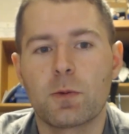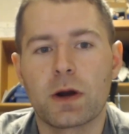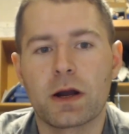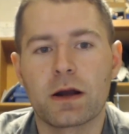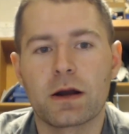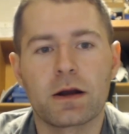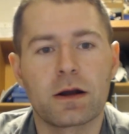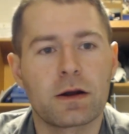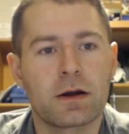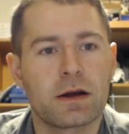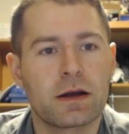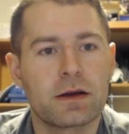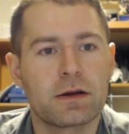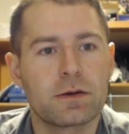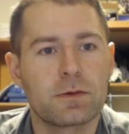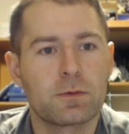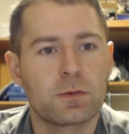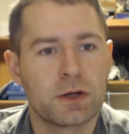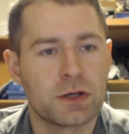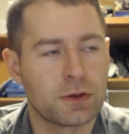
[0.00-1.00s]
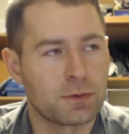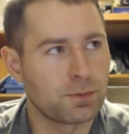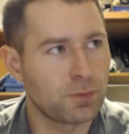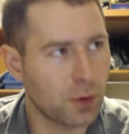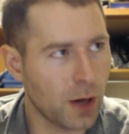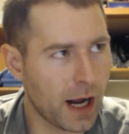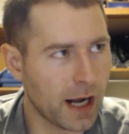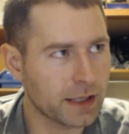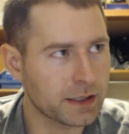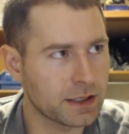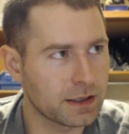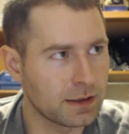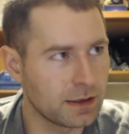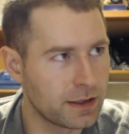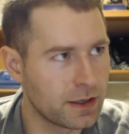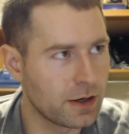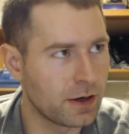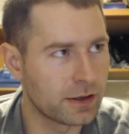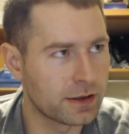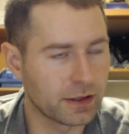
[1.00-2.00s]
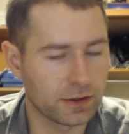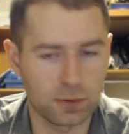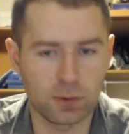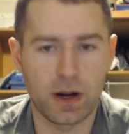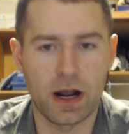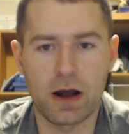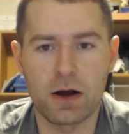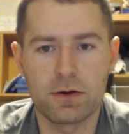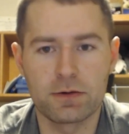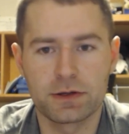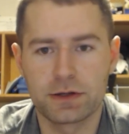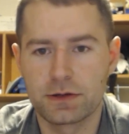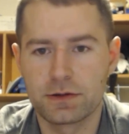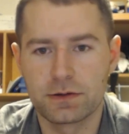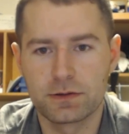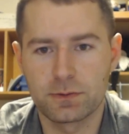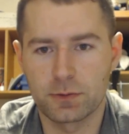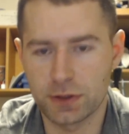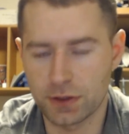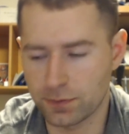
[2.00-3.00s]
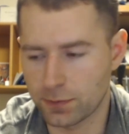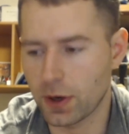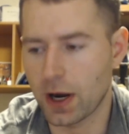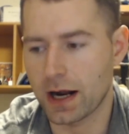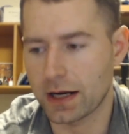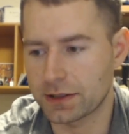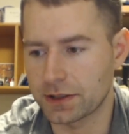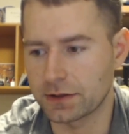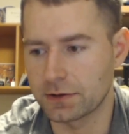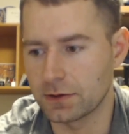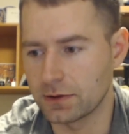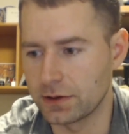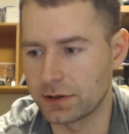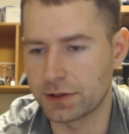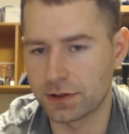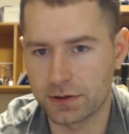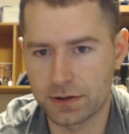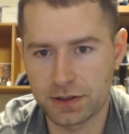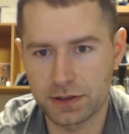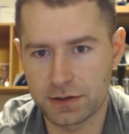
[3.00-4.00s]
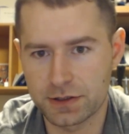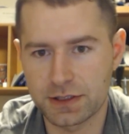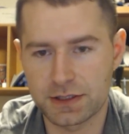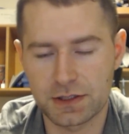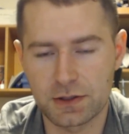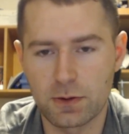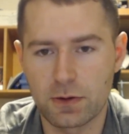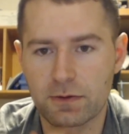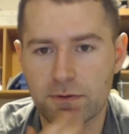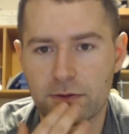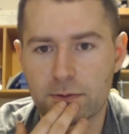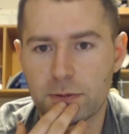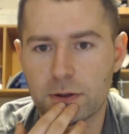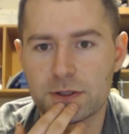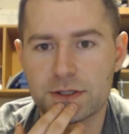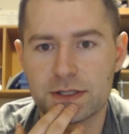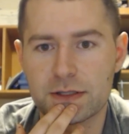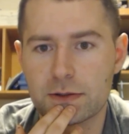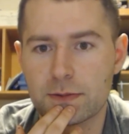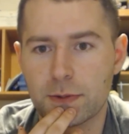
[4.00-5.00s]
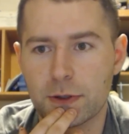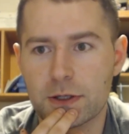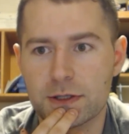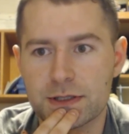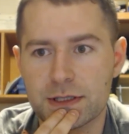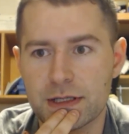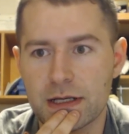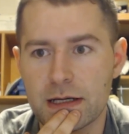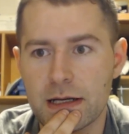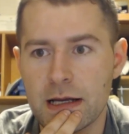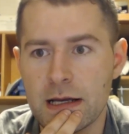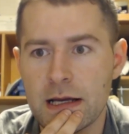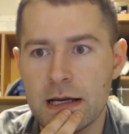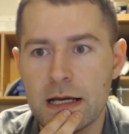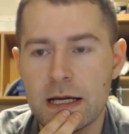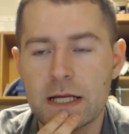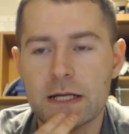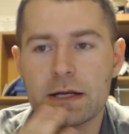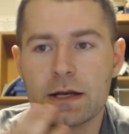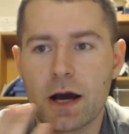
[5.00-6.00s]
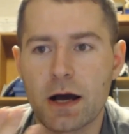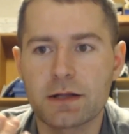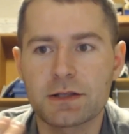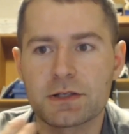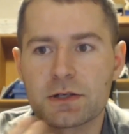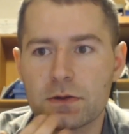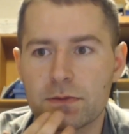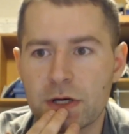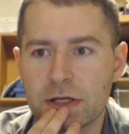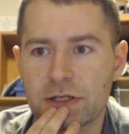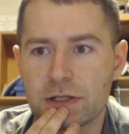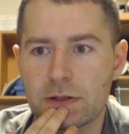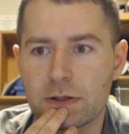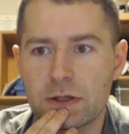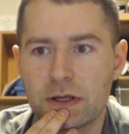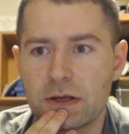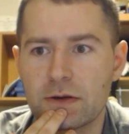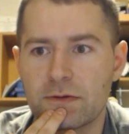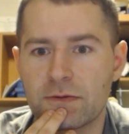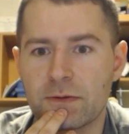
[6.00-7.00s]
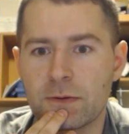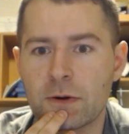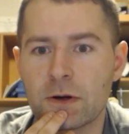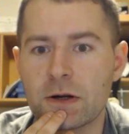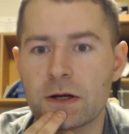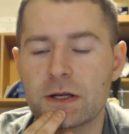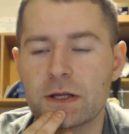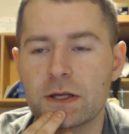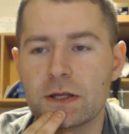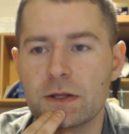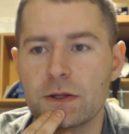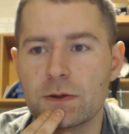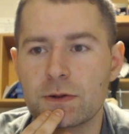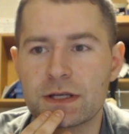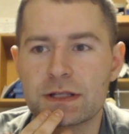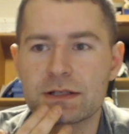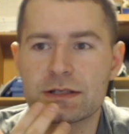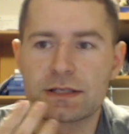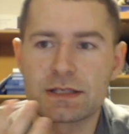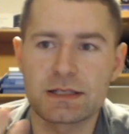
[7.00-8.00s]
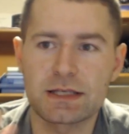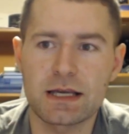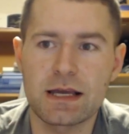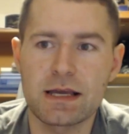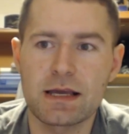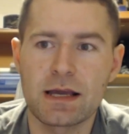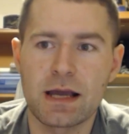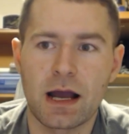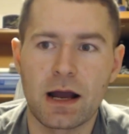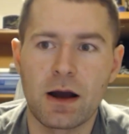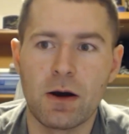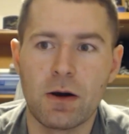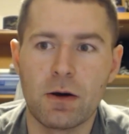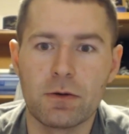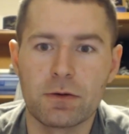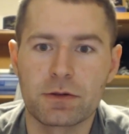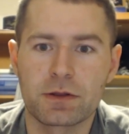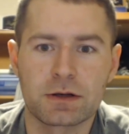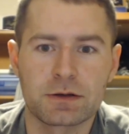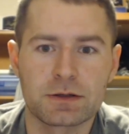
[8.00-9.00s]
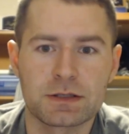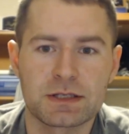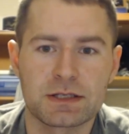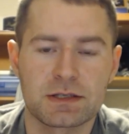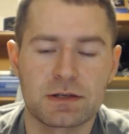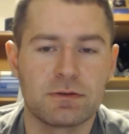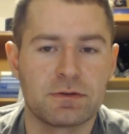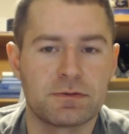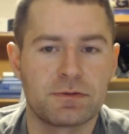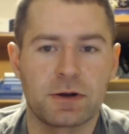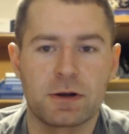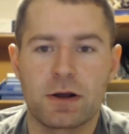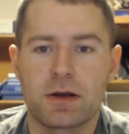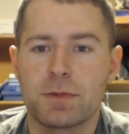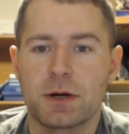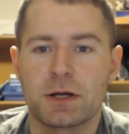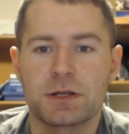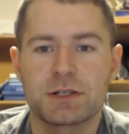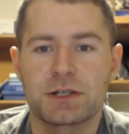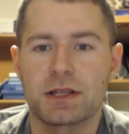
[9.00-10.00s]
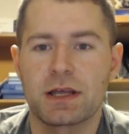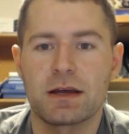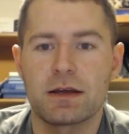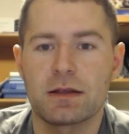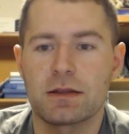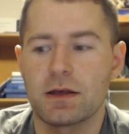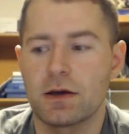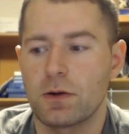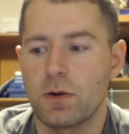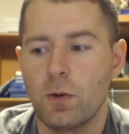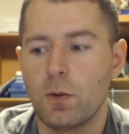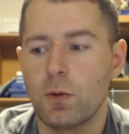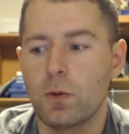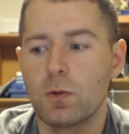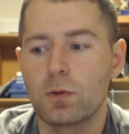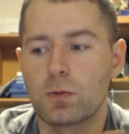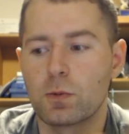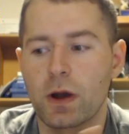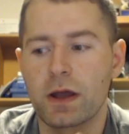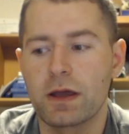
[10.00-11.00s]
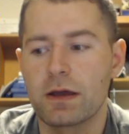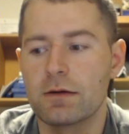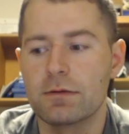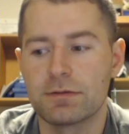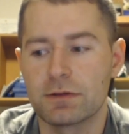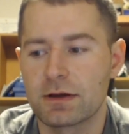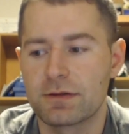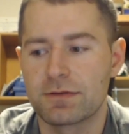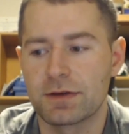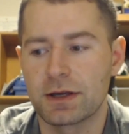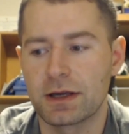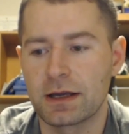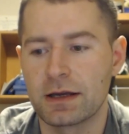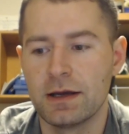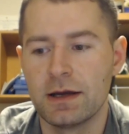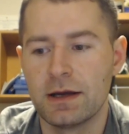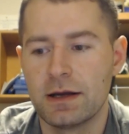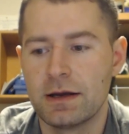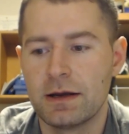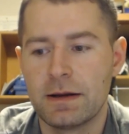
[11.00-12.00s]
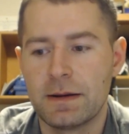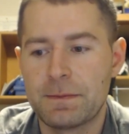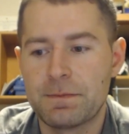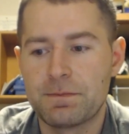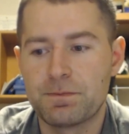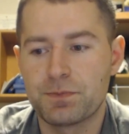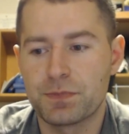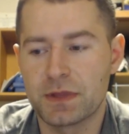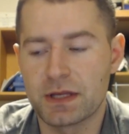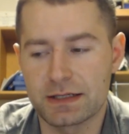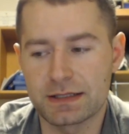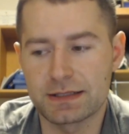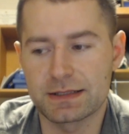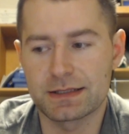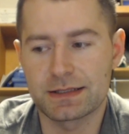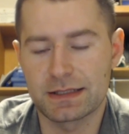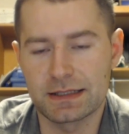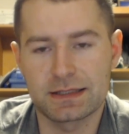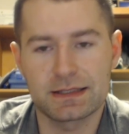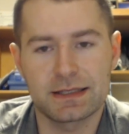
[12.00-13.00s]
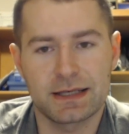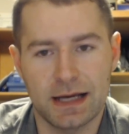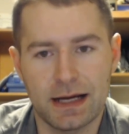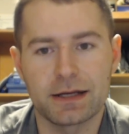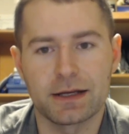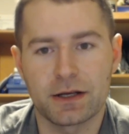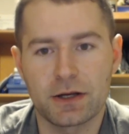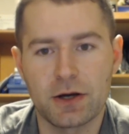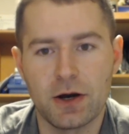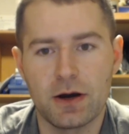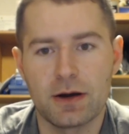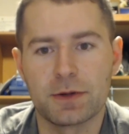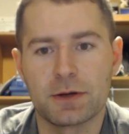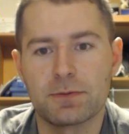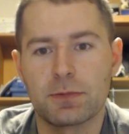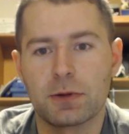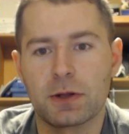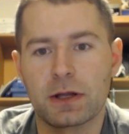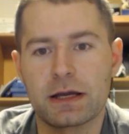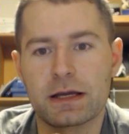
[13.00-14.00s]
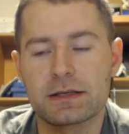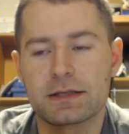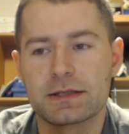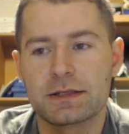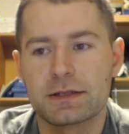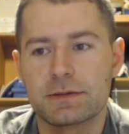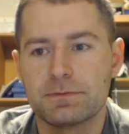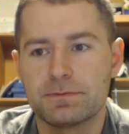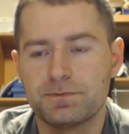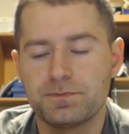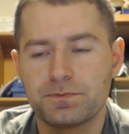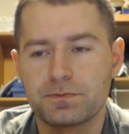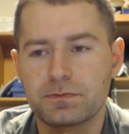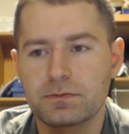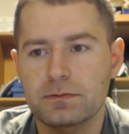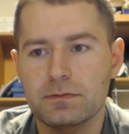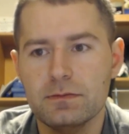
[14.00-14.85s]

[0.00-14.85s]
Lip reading: where when you're practically on the ground, when you're practical and you're just going from person to person, not so much looking for it, you can see how there's still very much that old way of living that is, it's kind of commonplace.